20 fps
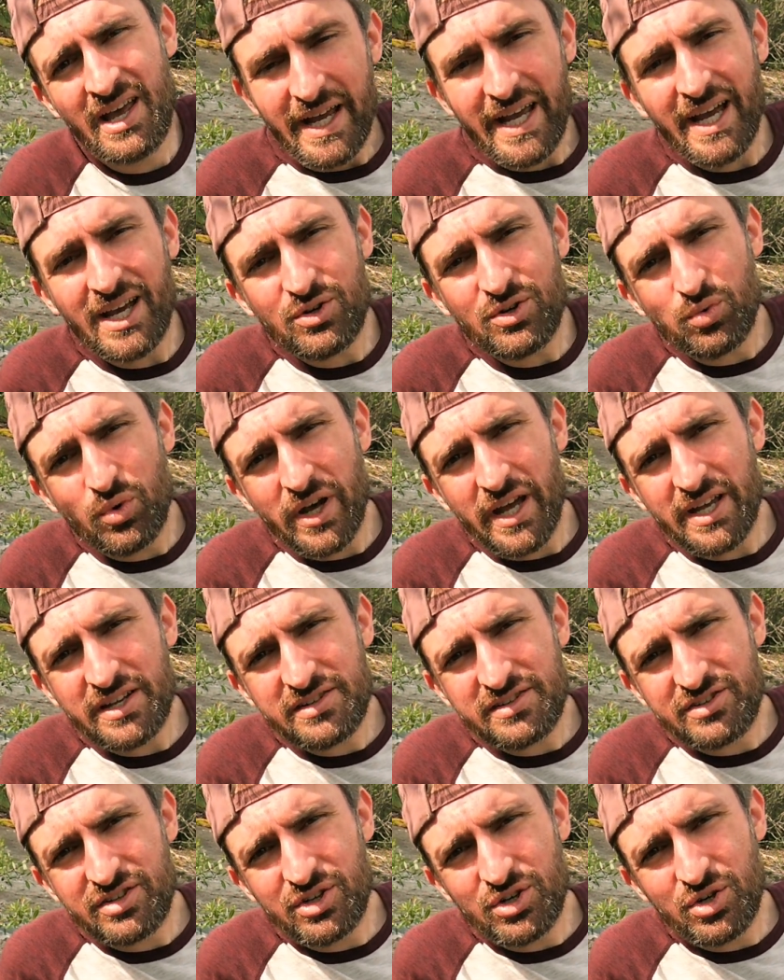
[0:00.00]
and
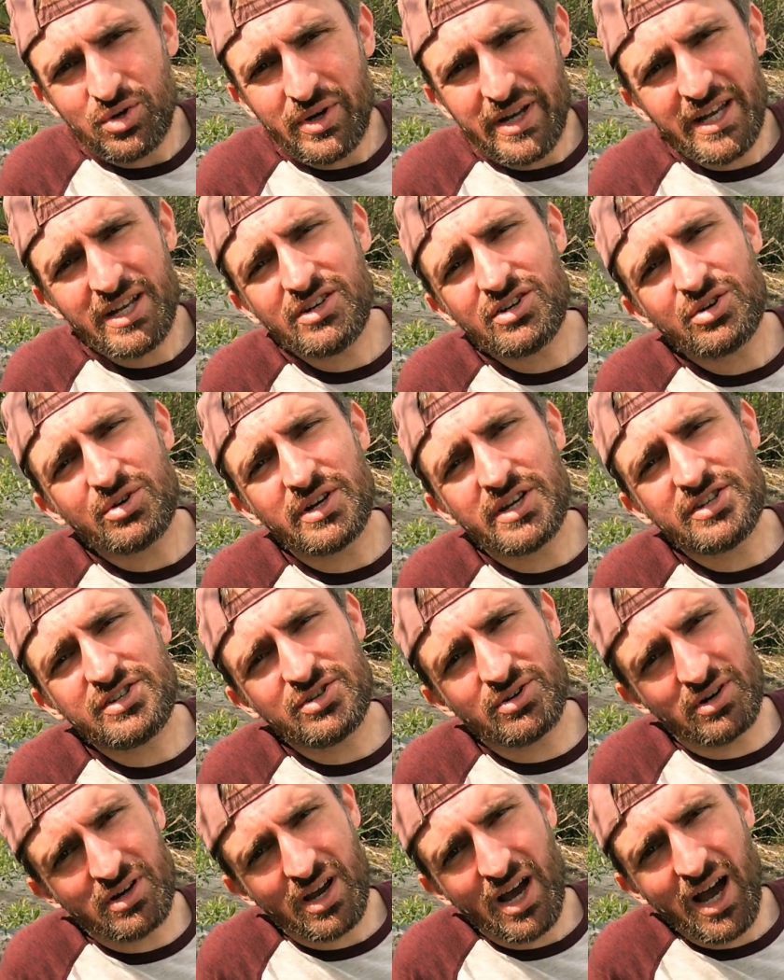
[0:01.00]
ways to increase
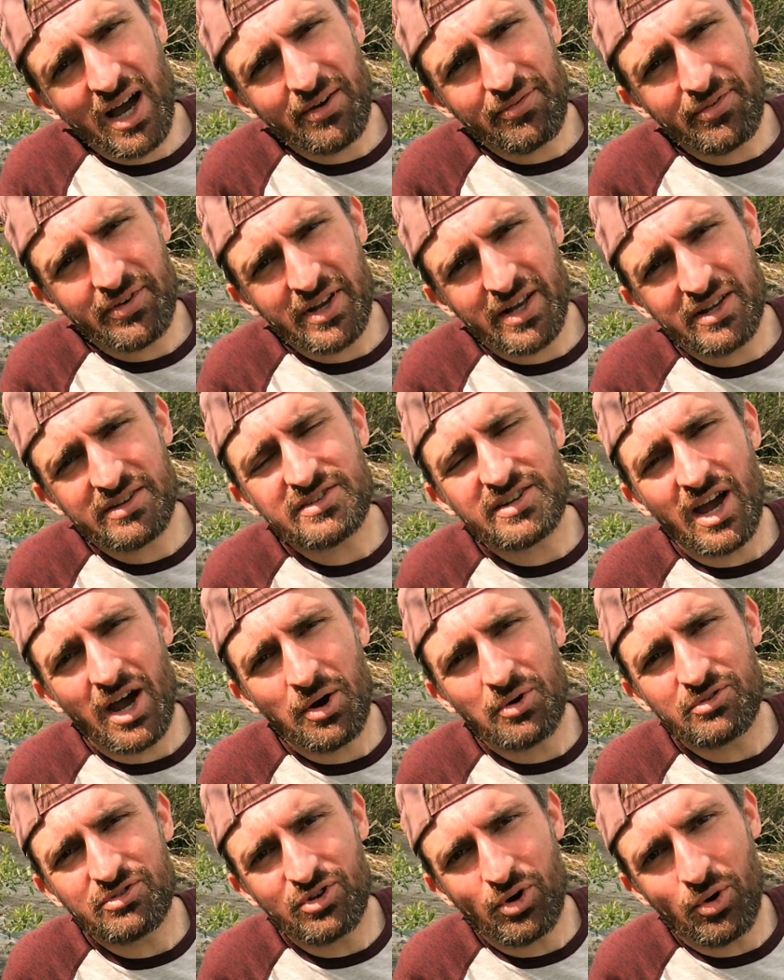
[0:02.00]
your confidence
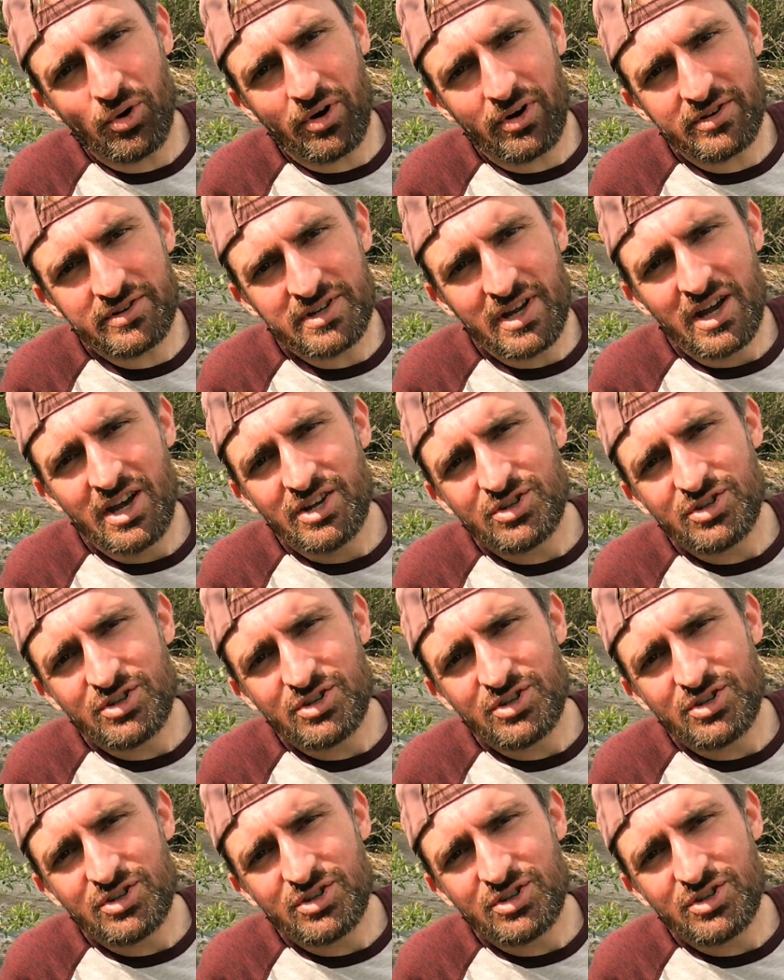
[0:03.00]
outdoors.